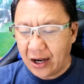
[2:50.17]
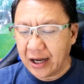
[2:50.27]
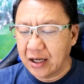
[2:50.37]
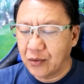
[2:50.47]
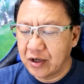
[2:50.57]

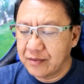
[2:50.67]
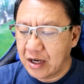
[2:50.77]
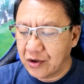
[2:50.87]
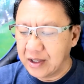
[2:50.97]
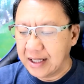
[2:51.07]
Okay, the word of
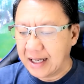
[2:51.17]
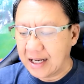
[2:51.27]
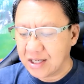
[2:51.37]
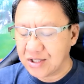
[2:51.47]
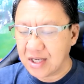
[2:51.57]
the Lord in
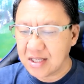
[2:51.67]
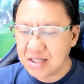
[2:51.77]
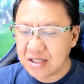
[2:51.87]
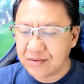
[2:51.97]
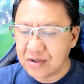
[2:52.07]

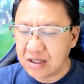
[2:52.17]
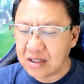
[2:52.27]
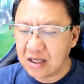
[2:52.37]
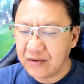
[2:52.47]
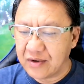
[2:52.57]
Galatians chapter
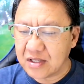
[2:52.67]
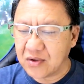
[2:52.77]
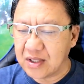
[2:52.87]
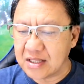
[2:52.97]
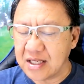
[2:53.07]
3 verse
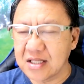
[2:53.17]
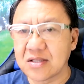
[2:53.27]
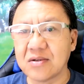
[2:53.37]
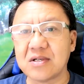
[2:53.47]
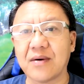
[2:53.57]

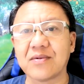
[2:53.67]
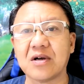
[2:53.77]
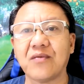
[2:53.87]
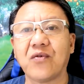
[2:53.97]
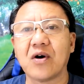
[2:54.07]
26 to
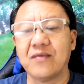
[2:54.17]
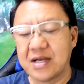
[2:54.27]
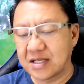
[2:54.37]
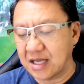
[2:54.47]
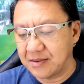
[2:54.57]
chapter 4
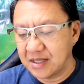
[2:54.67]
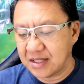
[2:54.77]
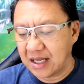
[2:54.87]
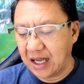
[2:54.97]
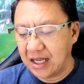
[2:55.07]
verse 7
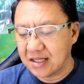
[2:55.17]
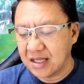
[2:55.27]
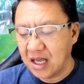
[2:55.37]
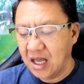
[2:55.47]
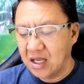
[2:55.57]
says,